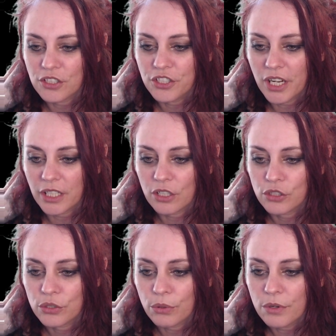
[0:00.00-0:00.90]
jack
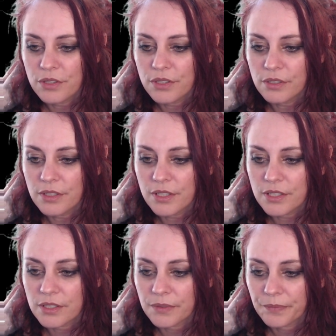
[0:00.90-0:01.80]

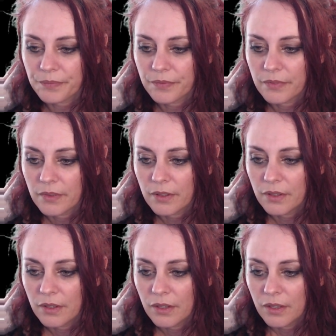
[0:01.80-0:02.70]
trousers
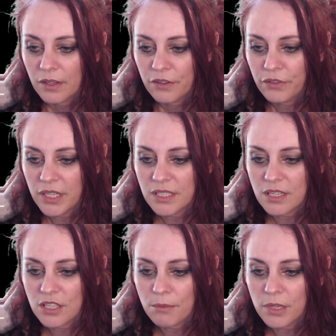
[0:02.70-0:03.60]

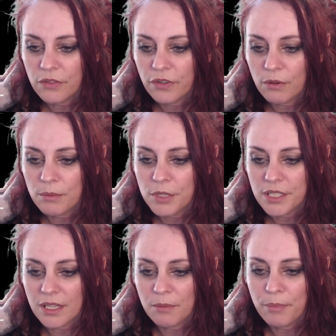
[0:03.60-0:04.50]
fixed some
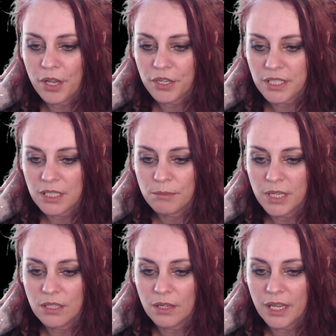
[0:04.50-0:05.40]
environmental bugs in
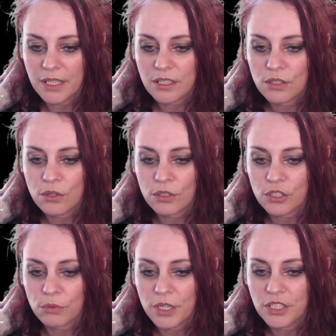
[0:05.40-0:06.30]
Midlands
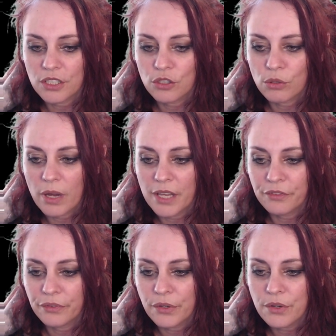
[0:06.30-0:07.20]
North Reach and Dry
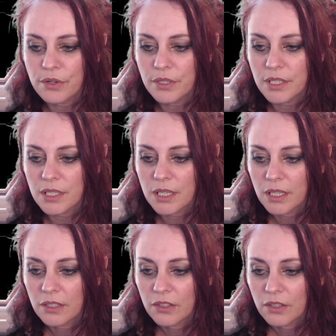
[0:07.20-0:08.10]
Foods,
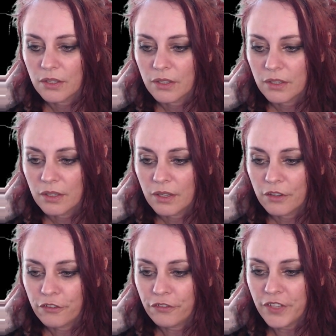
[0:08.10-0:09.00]

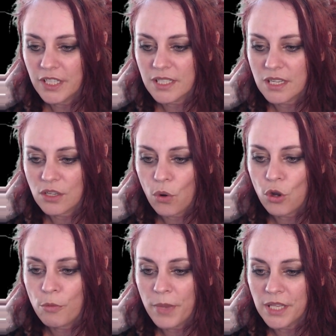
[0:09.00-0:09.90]
fixed
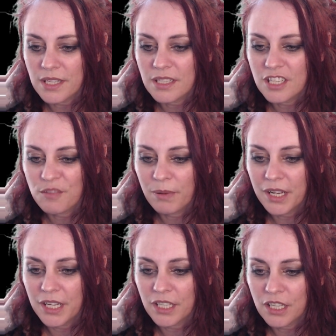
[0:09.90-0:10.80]
augment
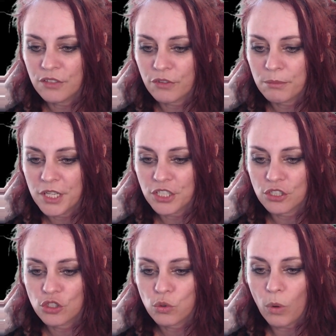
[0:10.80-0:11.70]
displaying
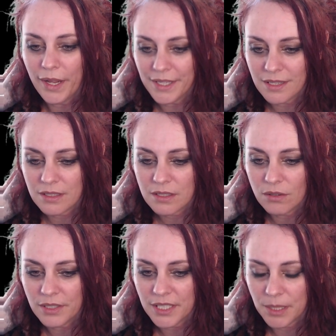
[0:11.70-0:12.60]
information twice on
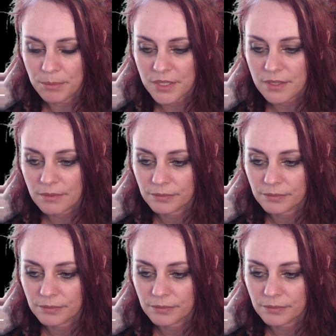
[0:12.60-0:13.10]
tooltips,